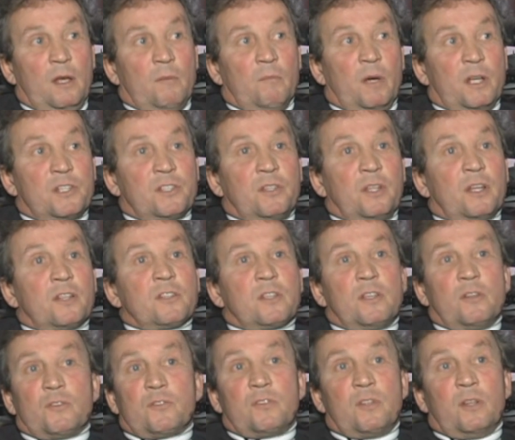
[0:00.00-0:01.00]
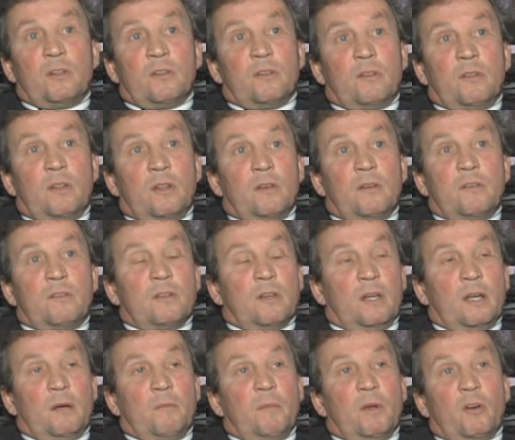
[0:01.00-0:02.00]
my stick skills didn't
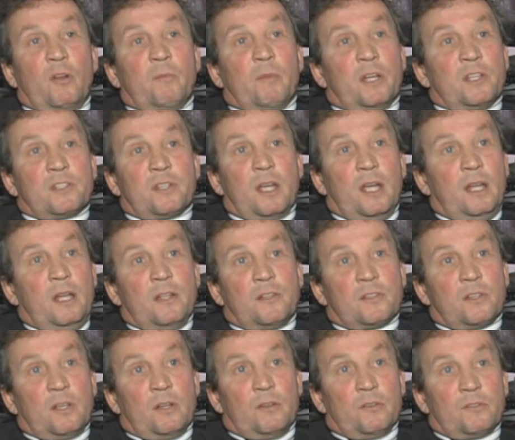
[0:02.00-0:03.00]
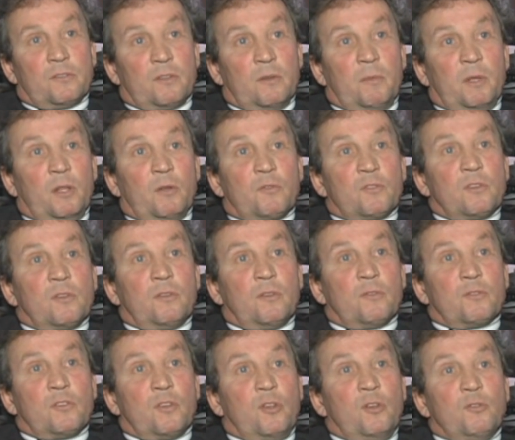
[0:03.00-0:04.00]
marry my skating skills. I mean, there
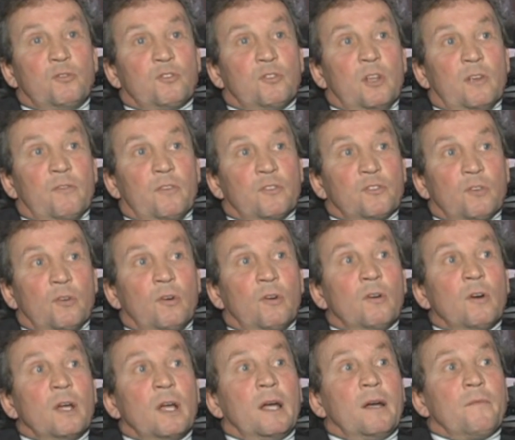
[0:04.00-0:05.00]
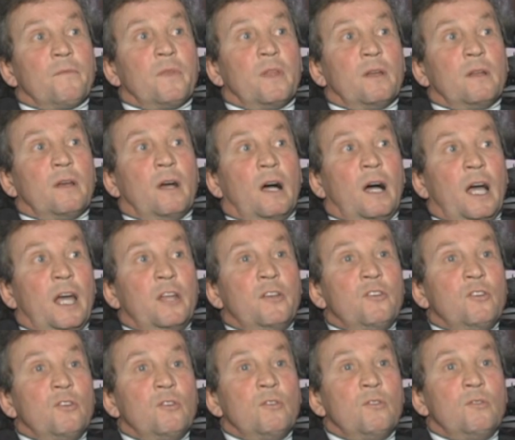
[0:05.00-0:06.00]
was a huge difference. So I
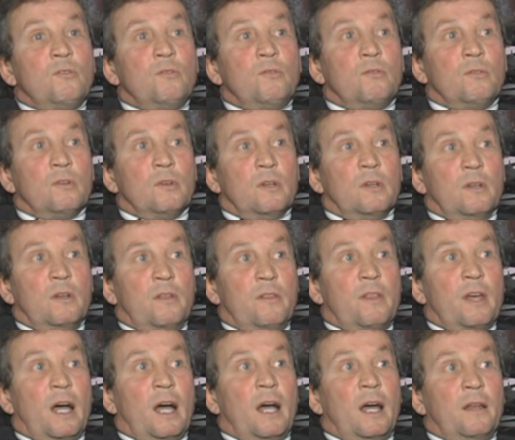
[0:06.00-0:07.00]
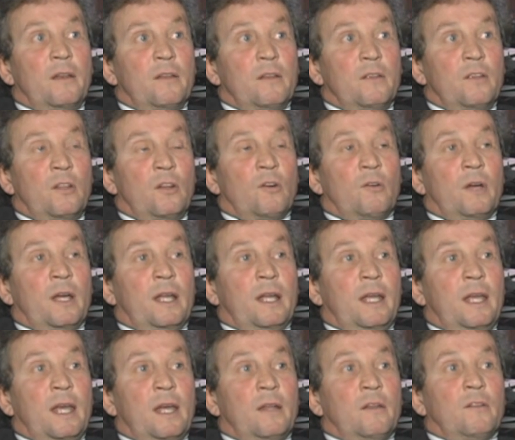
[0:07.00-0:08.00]
knew that, and
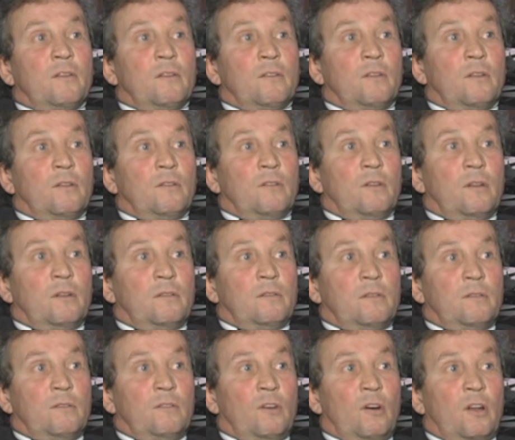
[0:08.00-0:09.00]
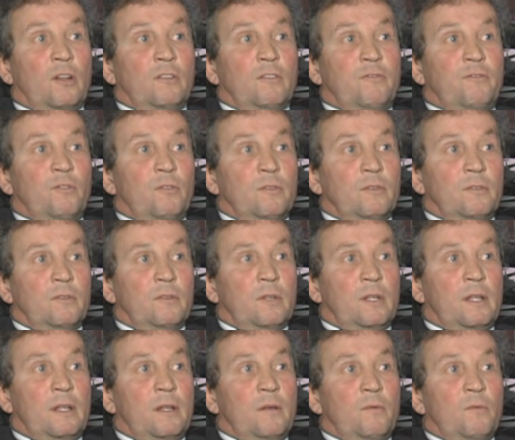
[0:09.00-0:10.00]
again, not at the
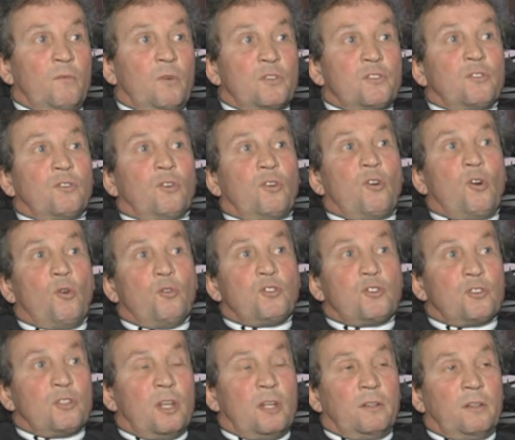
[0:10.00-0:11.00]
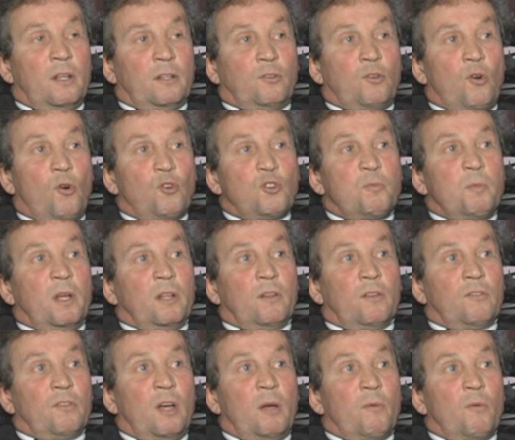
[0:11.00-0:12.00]
it wasn't the coaches that coached me at
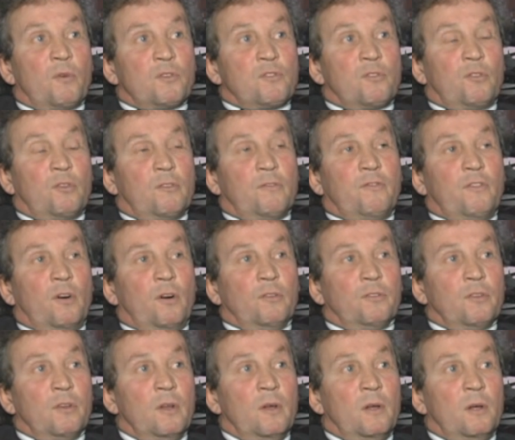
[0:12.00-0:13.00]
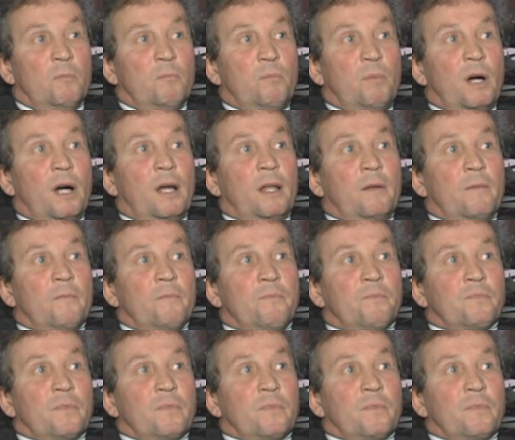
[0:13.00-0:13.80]
the time. It wasn't their fault, but